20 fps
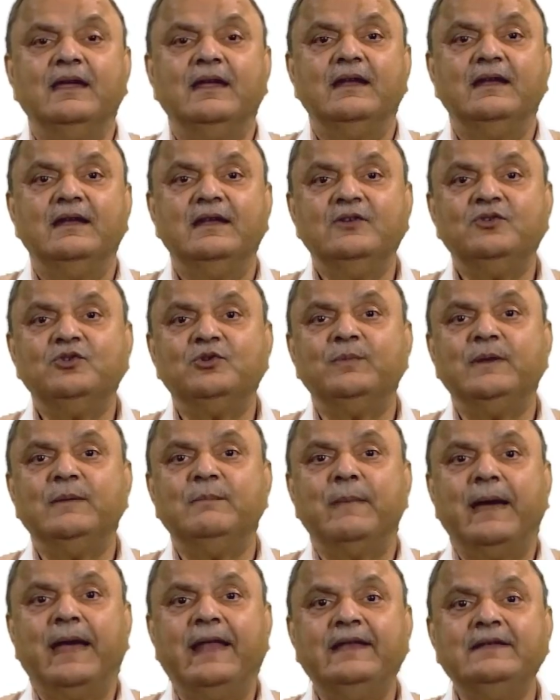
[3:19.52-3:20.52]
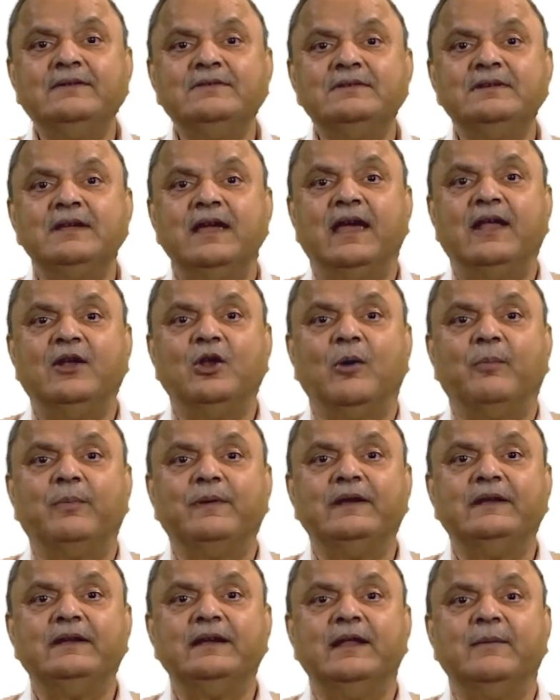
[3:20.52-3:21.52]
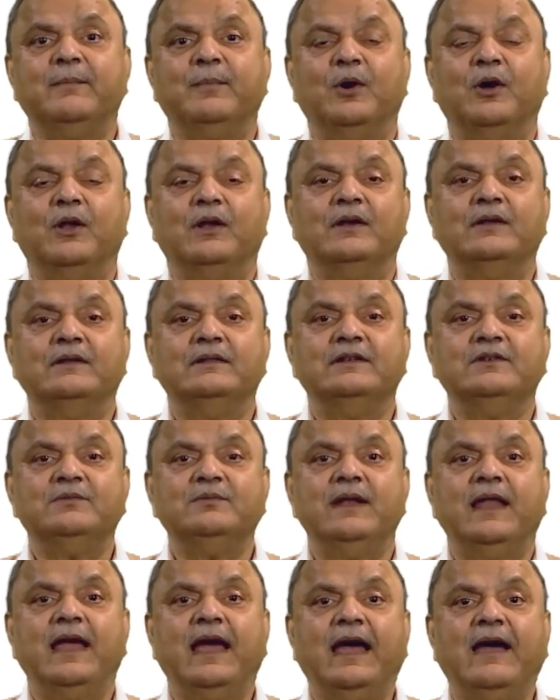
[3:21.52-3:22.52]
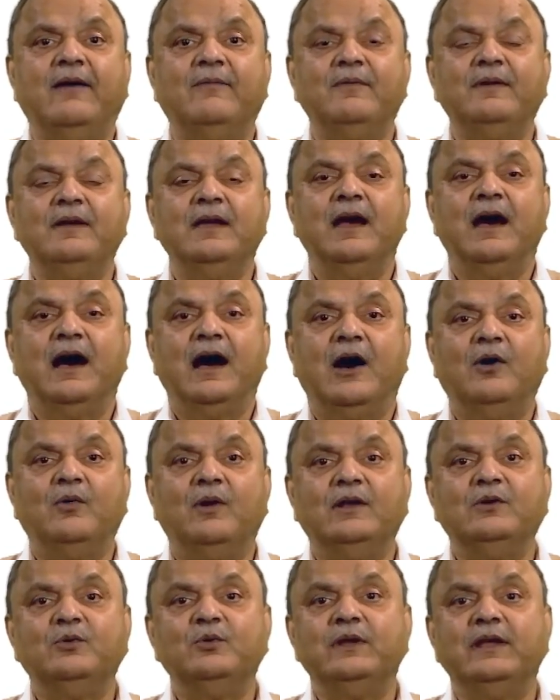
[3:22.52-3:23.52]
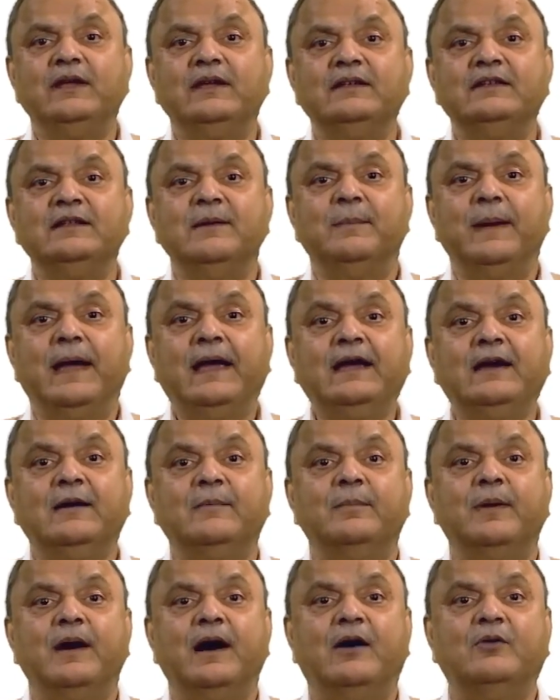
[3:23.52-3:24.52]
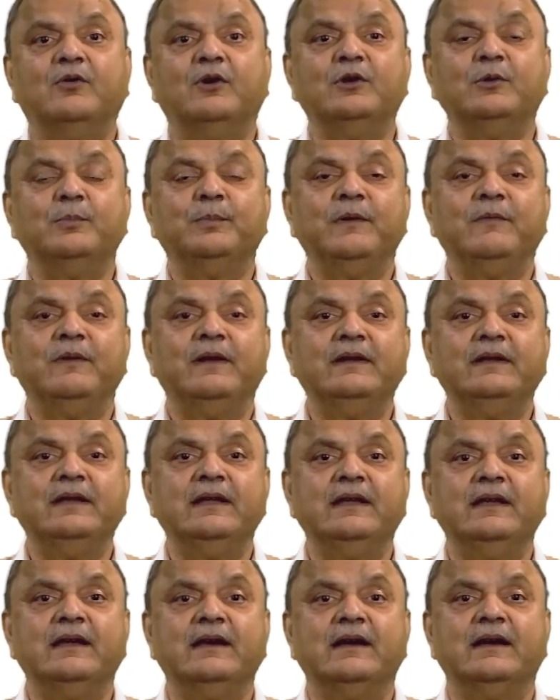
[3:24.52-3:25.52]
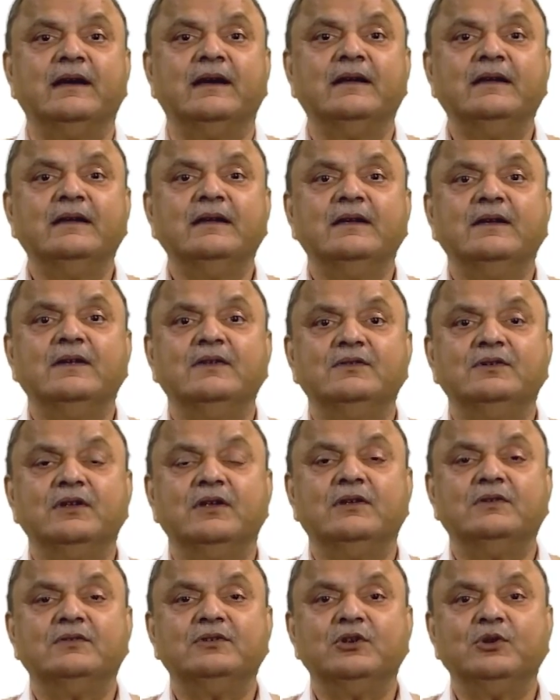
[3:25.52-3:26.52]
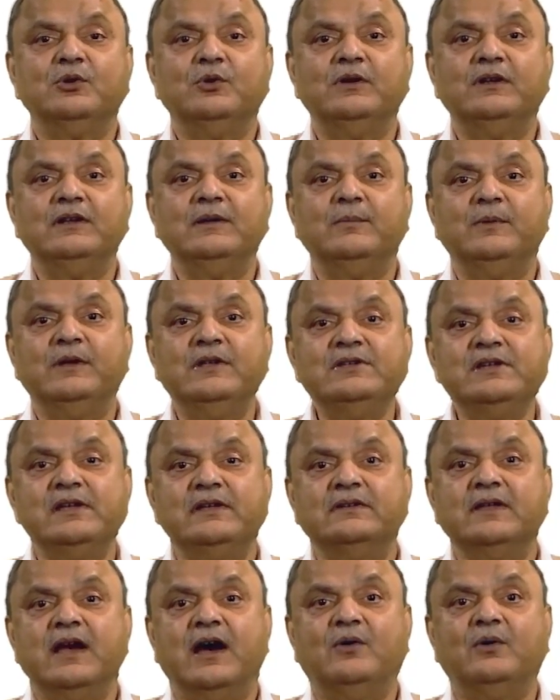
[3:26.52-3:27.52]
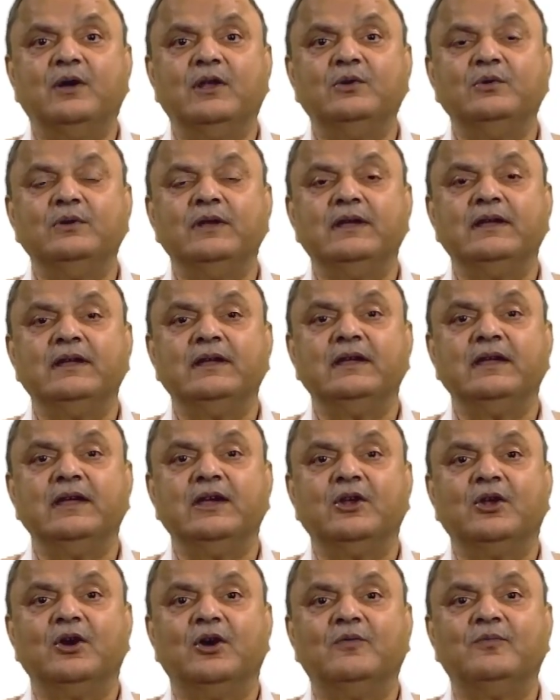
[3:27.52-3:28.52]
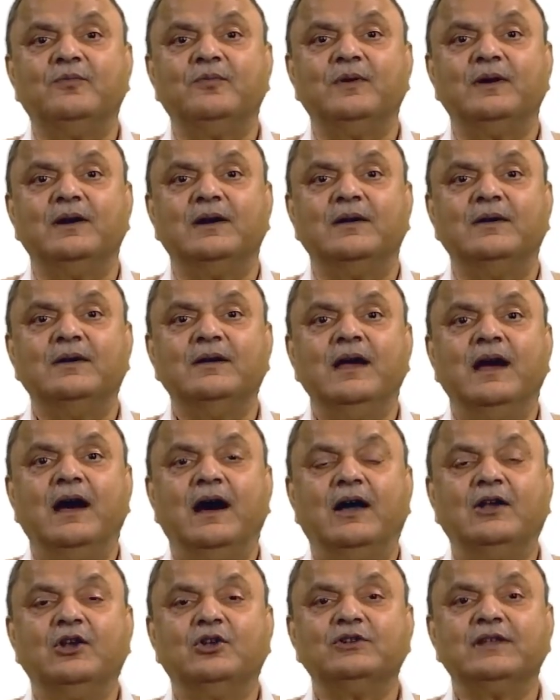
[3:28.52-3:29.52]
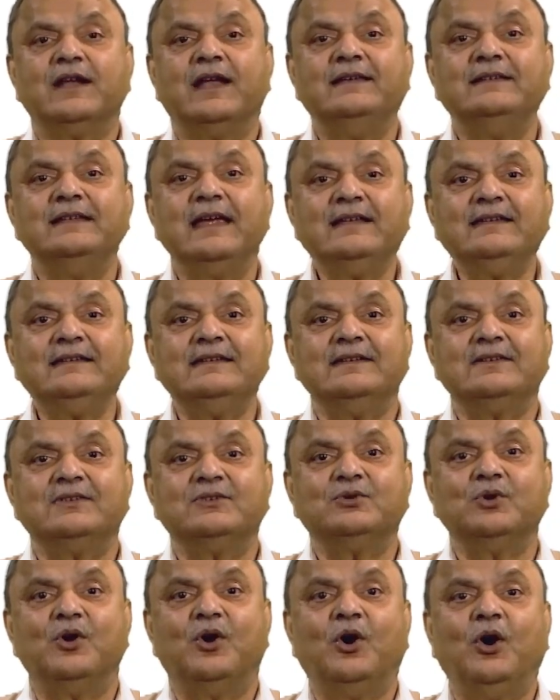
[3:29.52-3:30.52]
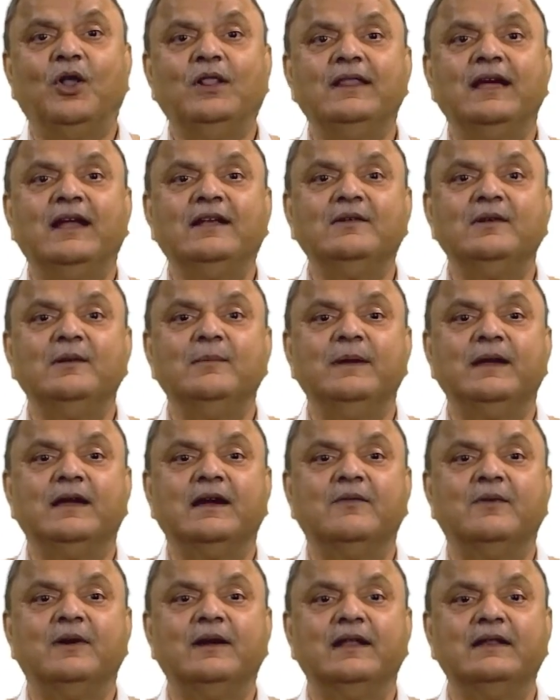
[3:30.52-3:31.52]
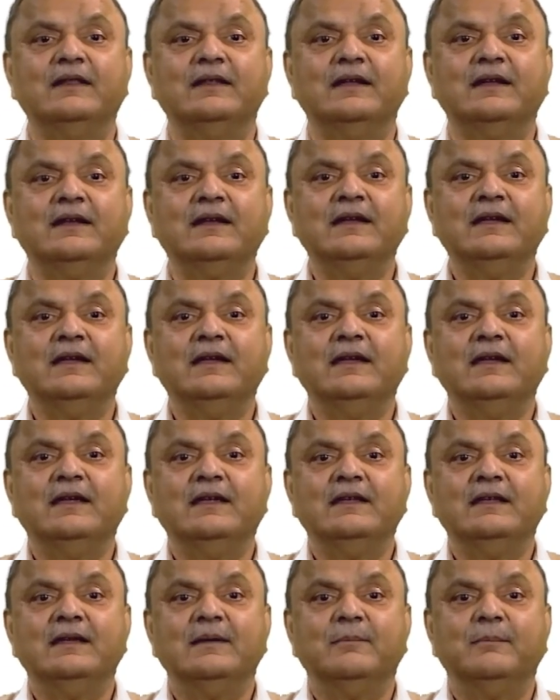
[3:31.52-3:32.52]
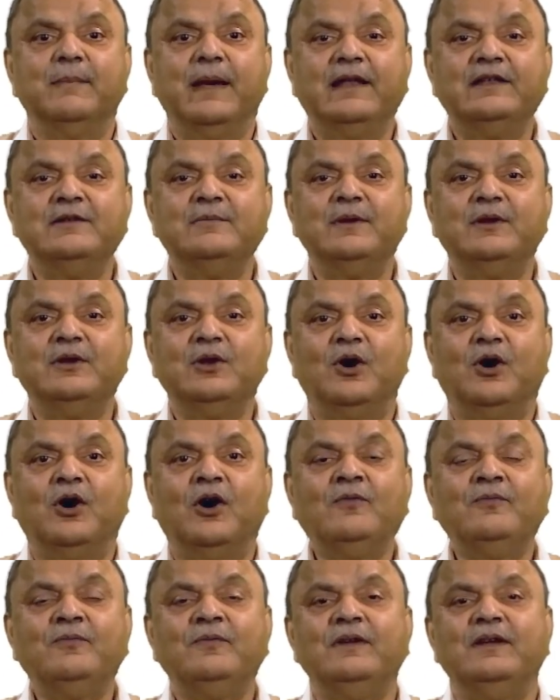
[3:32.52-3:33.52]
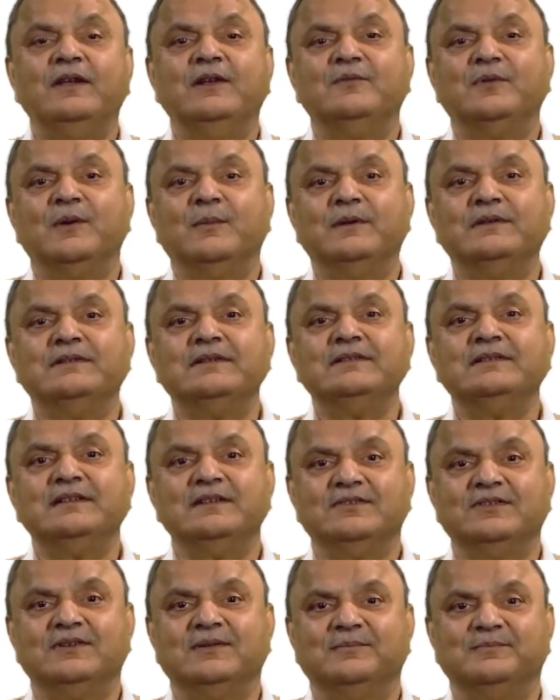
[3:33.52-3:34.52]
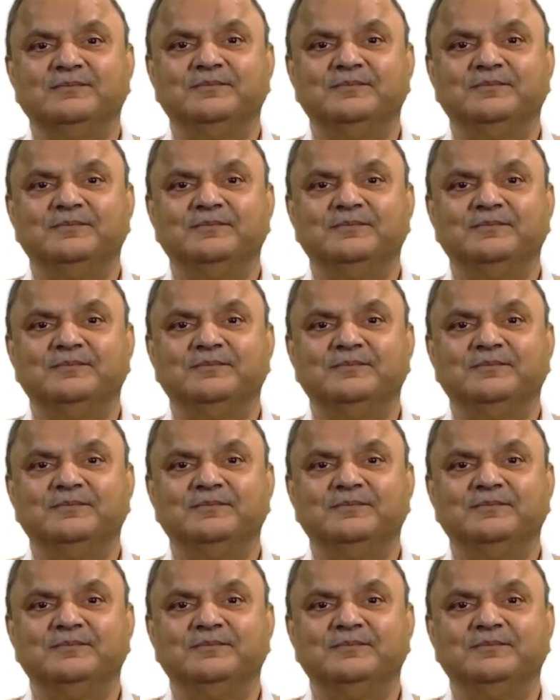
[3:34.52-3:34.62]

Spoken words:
needs to be managed and operated upon. This will have how are you taking the backup, how are you preventing security breaches, how are you taking care of unauthorized access. So all that will be covered under management of information system.